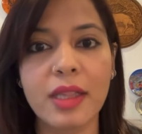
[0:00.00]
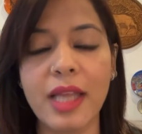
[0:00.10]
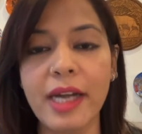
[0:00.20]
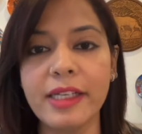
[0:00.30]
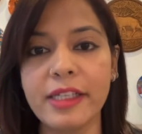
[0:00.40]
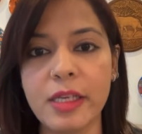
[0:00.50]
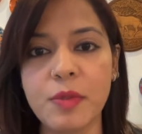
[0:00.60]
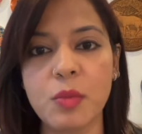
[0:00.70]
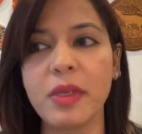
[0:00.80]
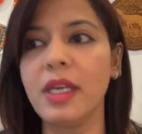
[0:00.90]
That
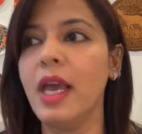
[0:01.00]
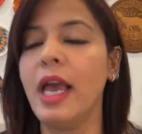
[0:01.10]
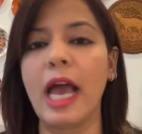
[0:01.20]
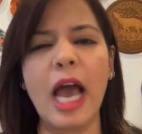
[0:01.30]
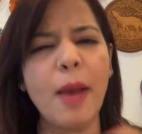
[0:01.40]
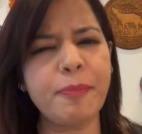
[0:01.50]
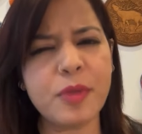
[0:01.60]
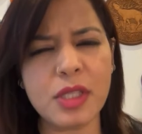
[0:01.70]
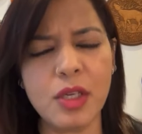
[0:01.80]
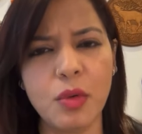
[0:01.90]
keeps me
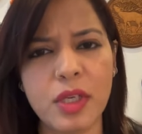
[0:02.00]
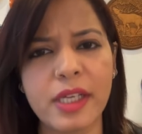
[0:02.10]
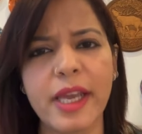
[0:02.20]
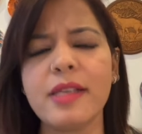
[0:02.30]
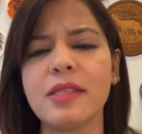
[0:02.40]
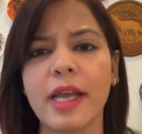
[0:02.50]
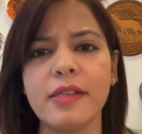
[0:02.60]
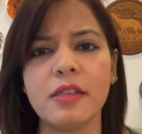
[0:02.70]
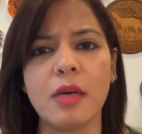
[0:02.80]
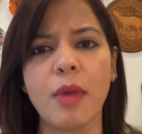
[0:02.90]
absolutely
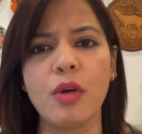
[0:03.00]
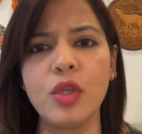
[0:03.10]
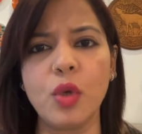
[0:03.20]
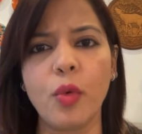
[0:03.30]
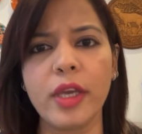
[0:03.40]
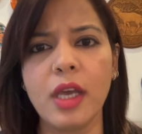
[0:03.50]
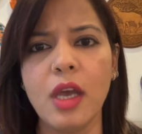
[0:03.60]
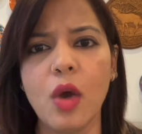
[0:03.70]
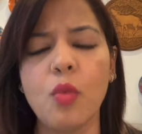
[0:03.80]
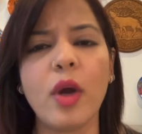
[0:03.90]
excited about doing
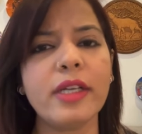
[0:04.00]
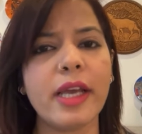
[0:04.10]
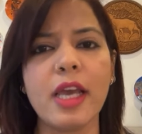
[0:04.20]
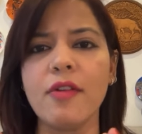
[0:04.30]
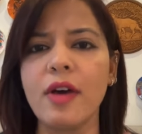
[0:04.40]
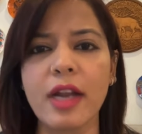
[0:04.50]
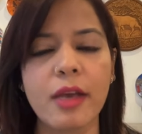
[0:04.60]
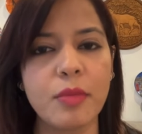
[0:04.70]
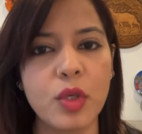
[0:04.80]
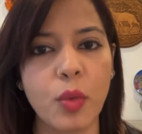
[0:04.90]
whatever
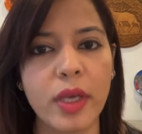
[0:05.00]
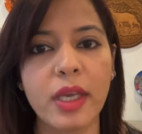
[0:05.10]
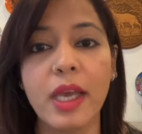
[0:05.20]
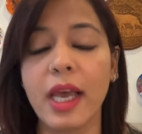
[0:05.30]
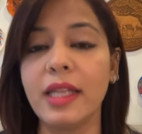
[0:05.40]
I'm doing.